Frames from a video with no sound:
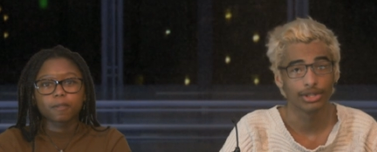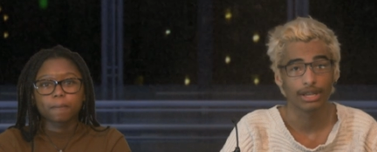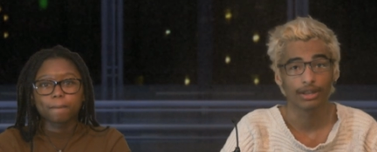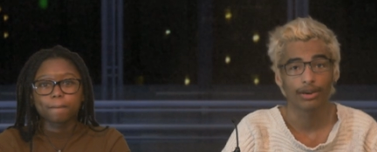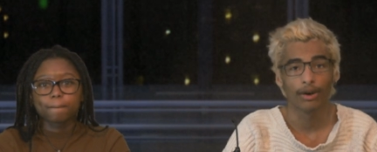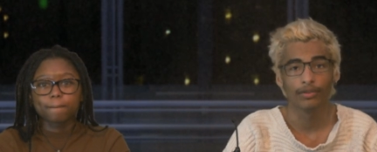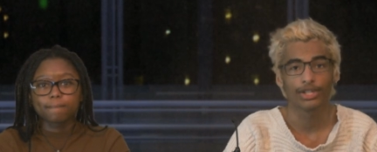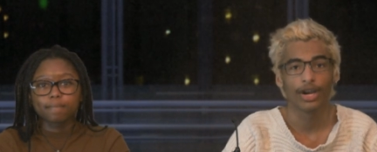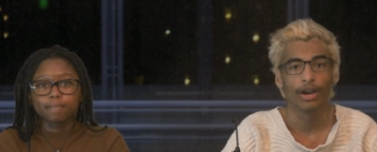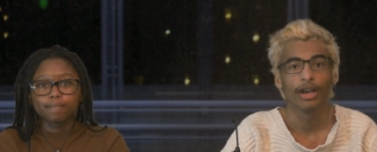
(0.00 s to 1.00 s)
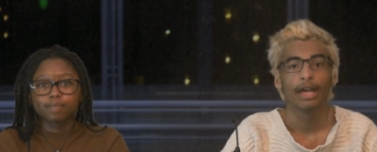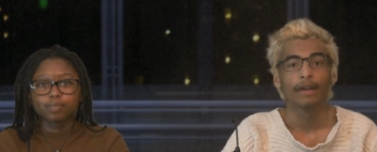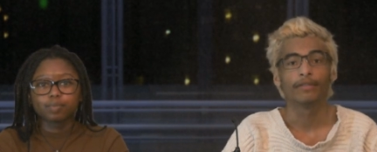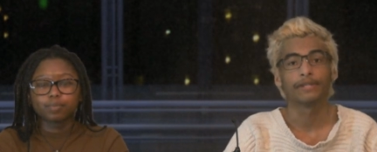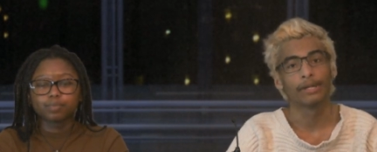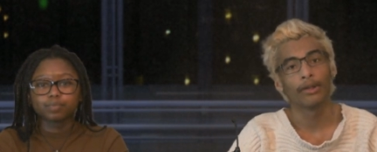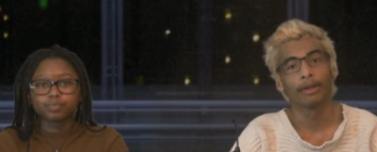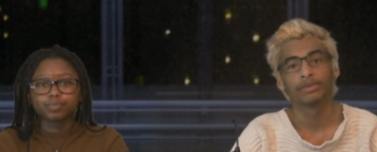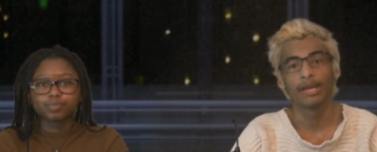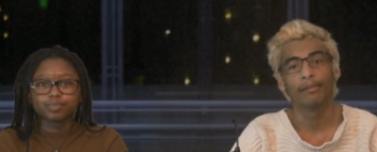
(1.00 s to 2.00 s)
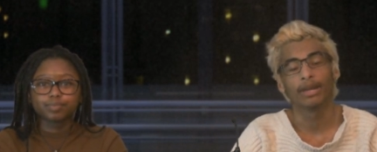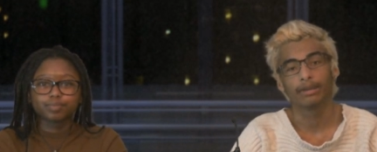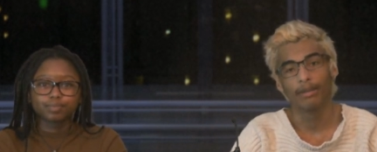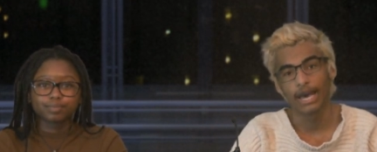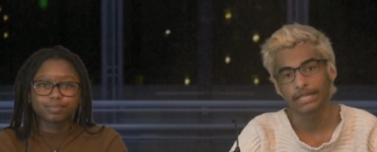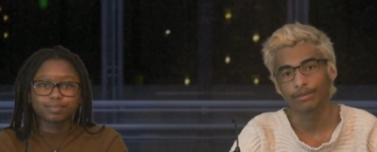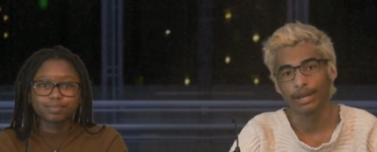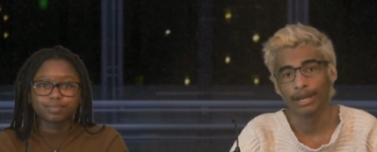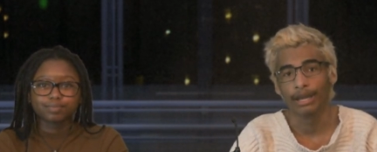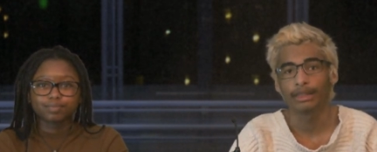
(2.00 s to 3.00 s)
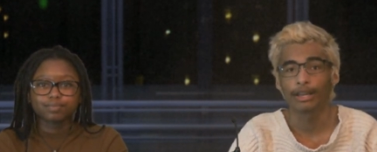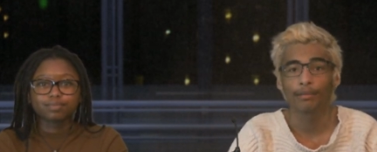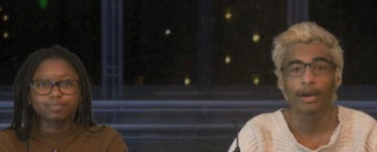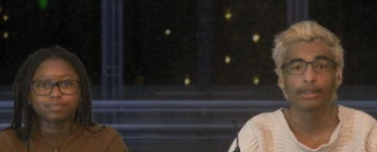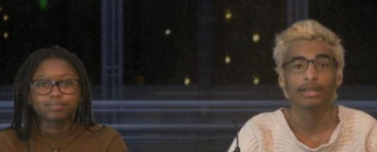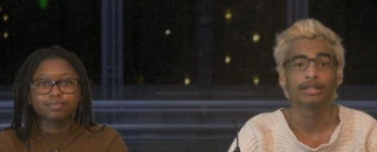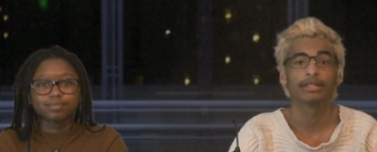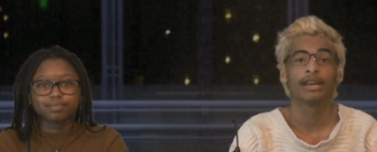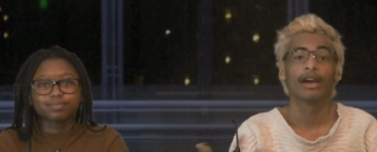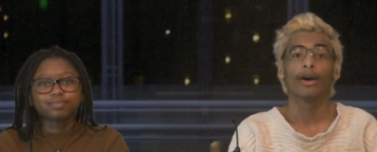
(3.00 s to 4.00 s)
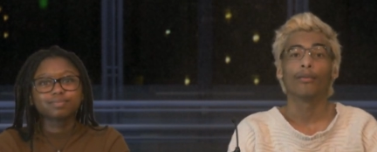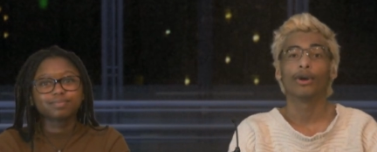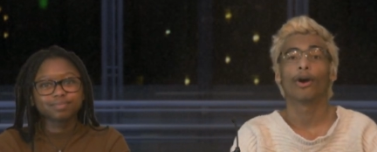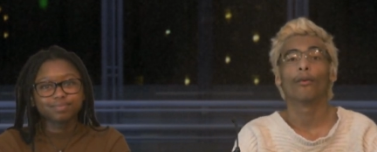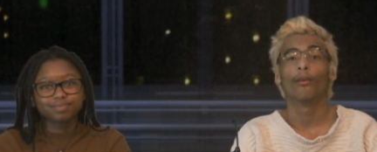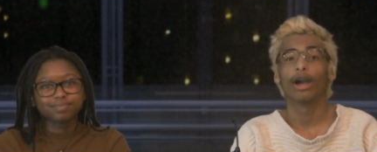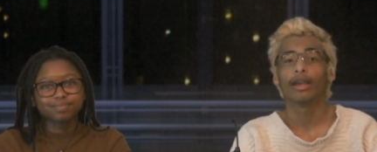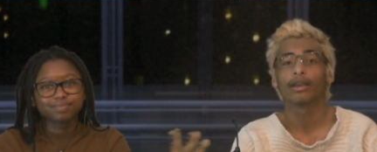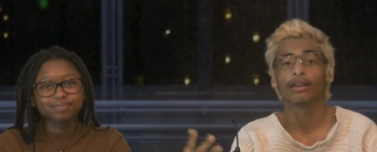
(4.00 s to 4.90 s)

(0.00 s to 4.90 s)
Speaker 1: get the COVID shot. If you're still upset about the mask mandate, think about this. We are way